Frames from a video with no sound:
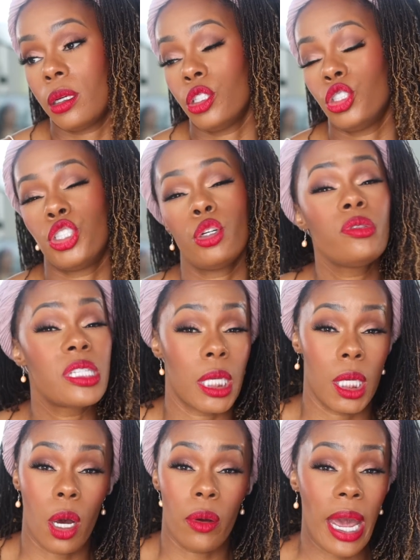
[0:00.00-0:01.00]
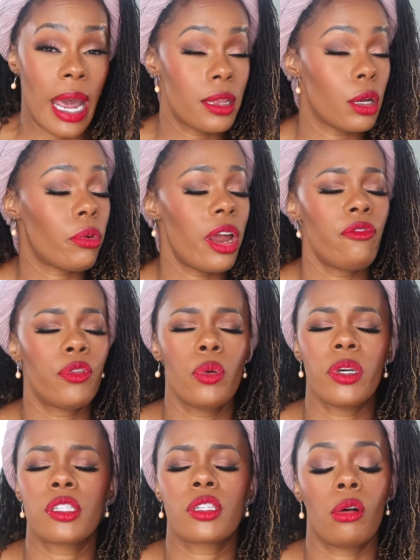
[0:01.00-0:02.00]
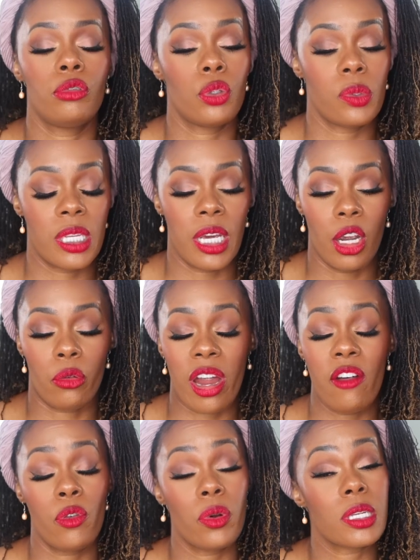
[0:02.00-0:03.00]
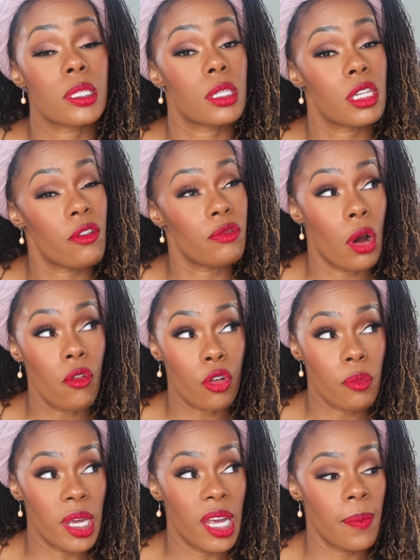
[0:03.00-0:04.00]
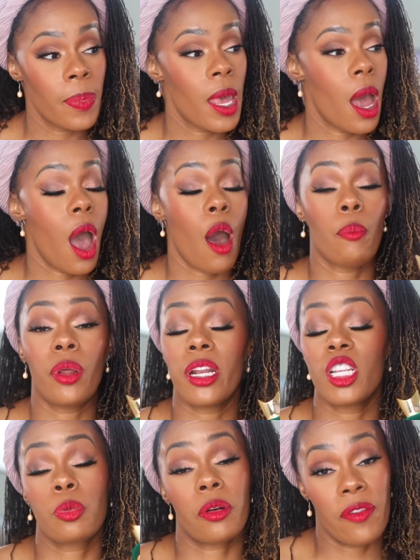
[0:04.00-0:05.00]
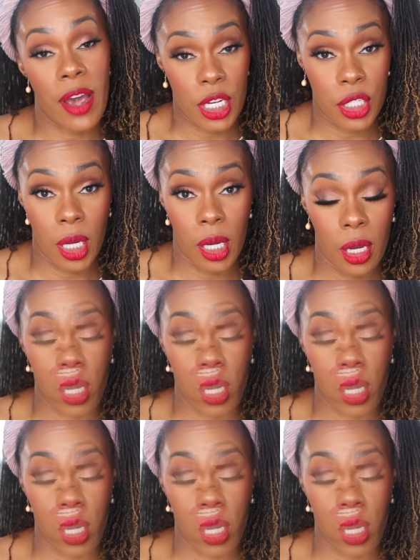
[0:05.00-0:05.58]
juicy, okay? The grapefruit is so juicy, and grapefruit is a tough note for me, but it is perfection in here.